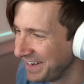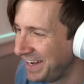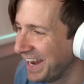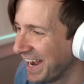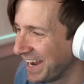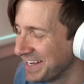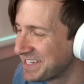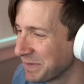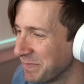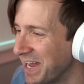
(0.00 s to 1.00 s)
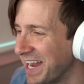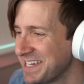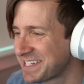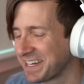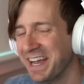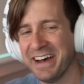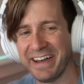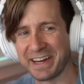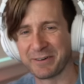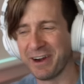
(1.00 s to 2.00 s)
yeah, it's a nice
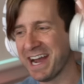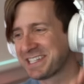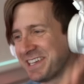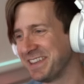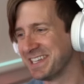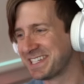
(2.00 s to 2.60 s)
like grass on the